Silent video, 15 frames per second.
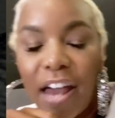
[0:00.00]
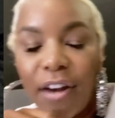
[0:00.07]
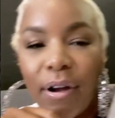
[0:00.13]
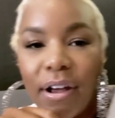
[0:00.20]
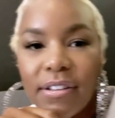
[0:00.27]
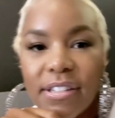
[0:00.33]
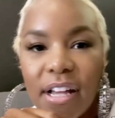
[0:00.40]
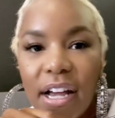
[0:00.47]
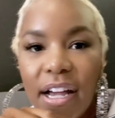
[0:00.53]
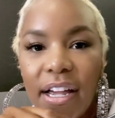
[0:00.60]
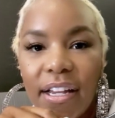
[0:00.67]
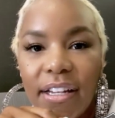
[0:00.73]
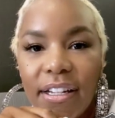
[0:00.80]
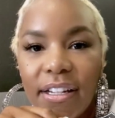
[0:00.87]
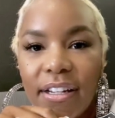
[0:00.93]
I got her
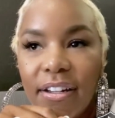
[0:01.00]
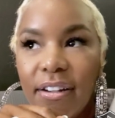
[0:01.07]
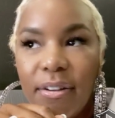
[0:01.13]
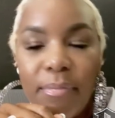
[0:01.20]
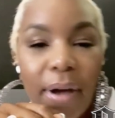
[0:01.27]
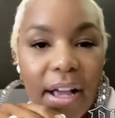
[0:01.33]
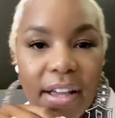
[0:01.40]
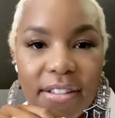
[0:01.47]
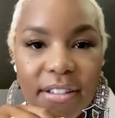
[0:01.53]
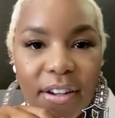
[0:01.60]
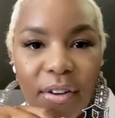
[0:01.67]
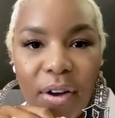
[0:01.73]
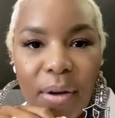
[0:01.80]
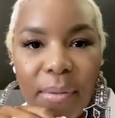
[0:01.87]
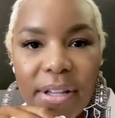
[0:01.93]
outside. My
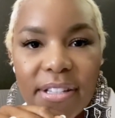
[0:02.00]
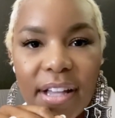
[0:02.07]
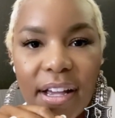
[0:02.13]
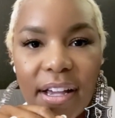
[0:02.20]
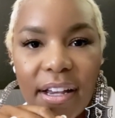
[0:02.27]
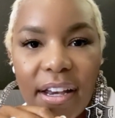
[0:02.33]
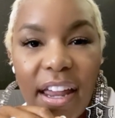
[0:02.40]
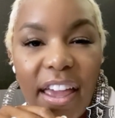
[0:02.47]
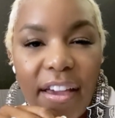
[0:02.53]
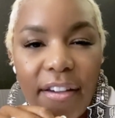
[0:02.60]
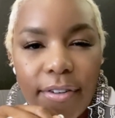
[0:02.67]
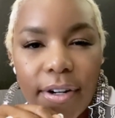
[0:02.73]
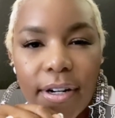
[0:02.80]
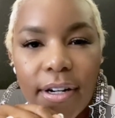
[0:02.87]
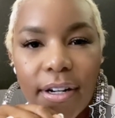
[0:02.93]
cousin don't come outside
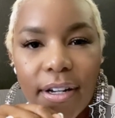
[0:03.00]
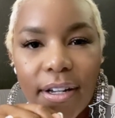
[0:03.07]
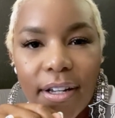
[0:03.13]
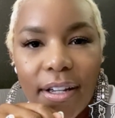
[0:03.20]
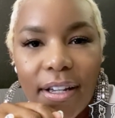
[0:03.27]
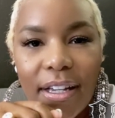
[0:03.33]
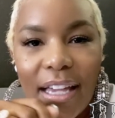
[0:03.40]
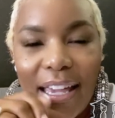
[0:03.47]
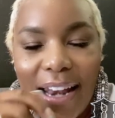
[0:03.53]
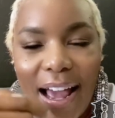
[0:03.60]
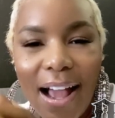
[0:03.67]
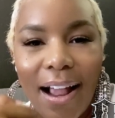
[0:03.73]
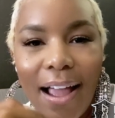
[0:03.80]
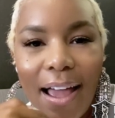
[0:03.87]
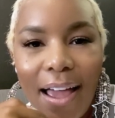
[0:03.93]
ever. And
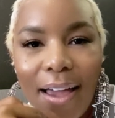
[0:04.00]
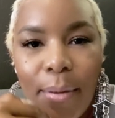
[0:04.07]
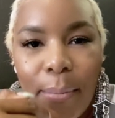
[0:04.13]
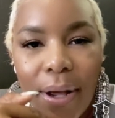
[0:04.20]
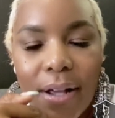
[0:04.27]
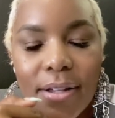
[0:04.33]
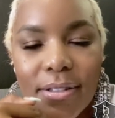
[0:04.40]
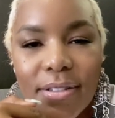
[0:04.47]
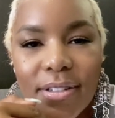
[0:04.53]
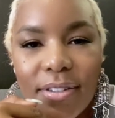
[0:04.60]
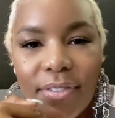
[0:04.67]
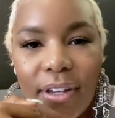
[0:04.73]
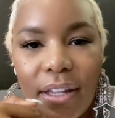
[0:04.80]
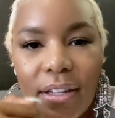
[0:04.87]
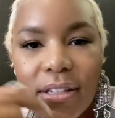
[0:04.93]
I got my cousin
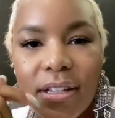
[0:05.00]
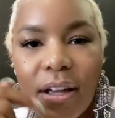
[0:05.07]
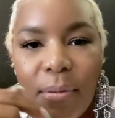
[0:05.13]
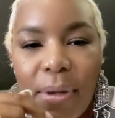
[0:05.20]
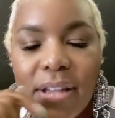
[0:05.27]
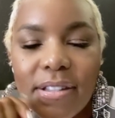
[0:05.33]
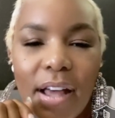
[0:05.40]
Tiffany to come